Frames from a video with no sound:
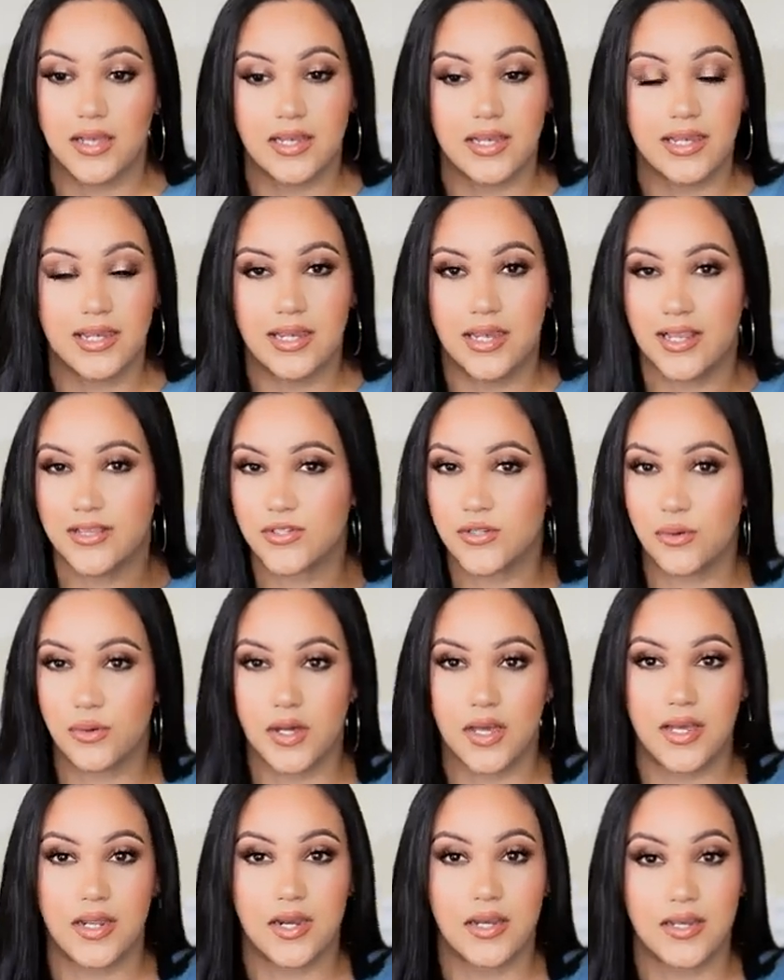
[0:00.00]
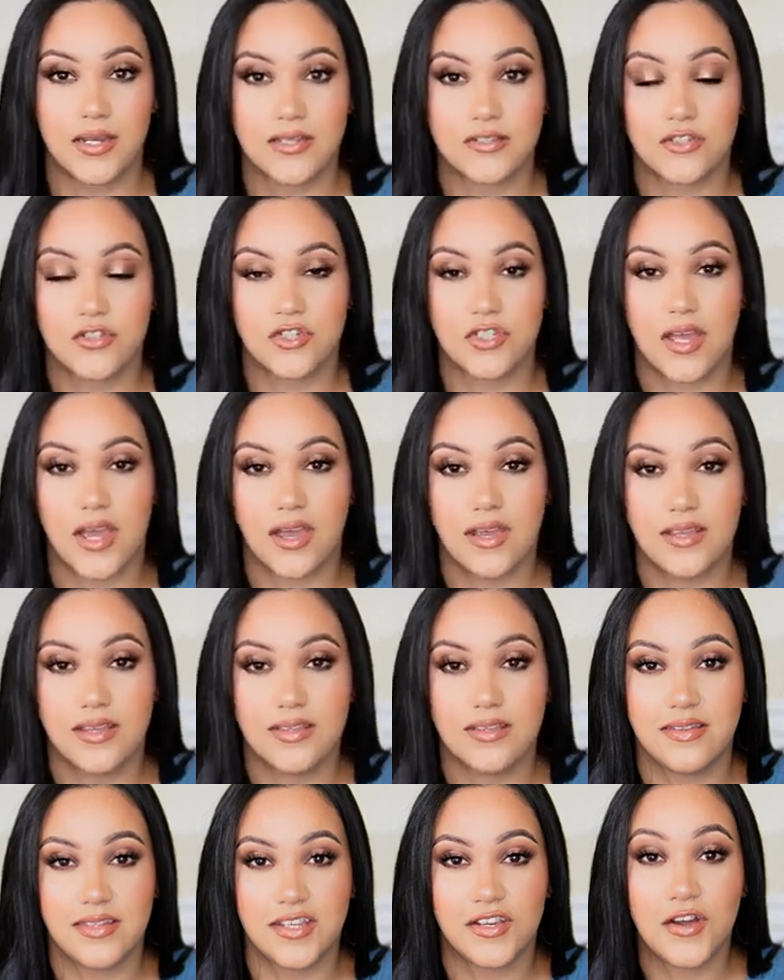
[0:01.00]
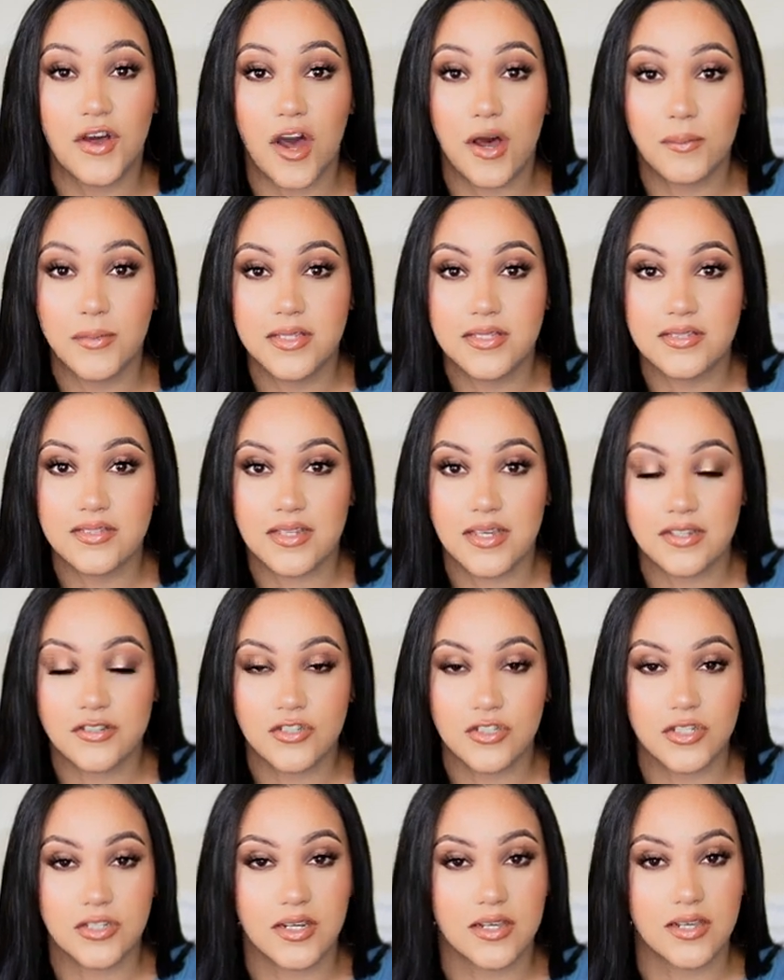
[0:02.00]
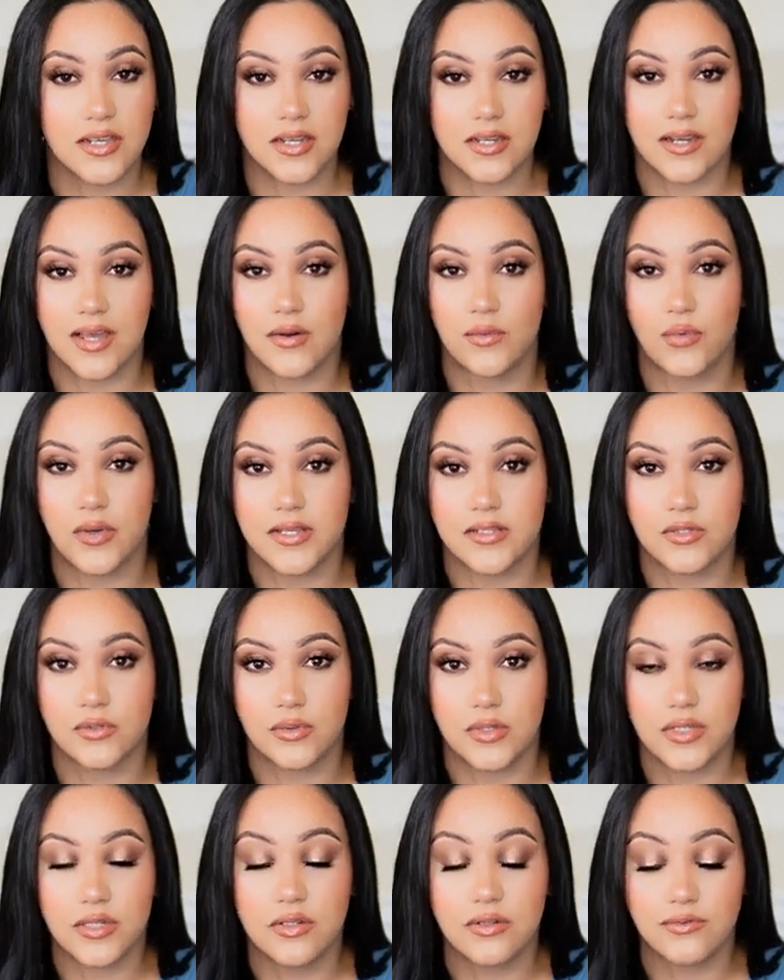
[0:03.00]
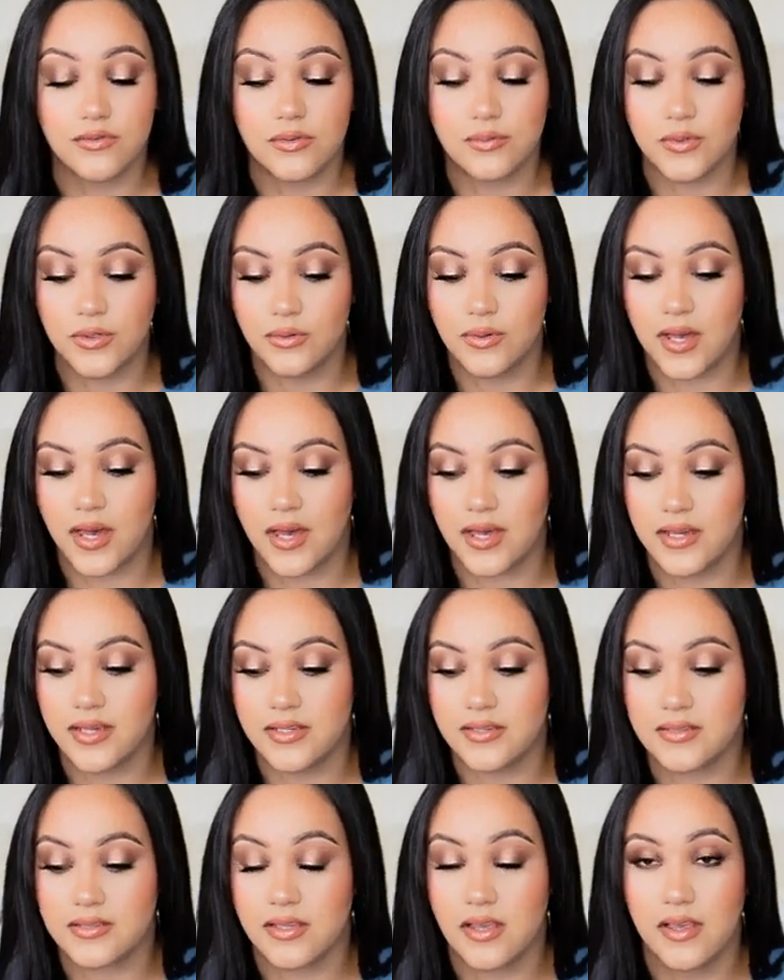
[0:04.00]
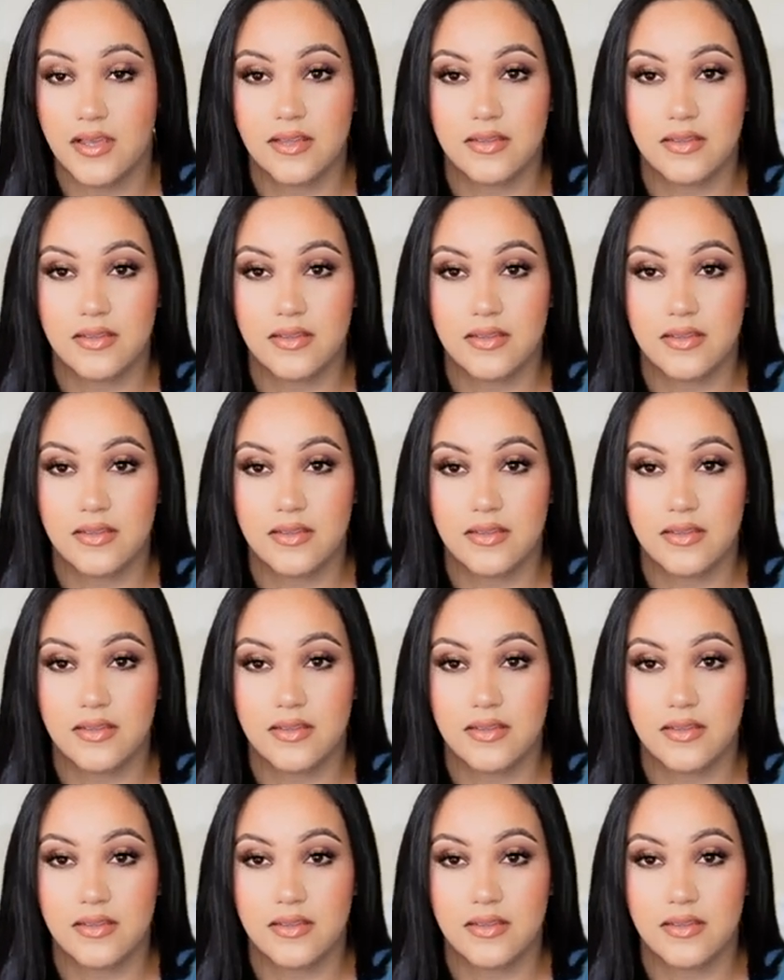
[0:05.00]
Let's go ahead and let's chat in the comment section. I cannot wait to hear from you guys.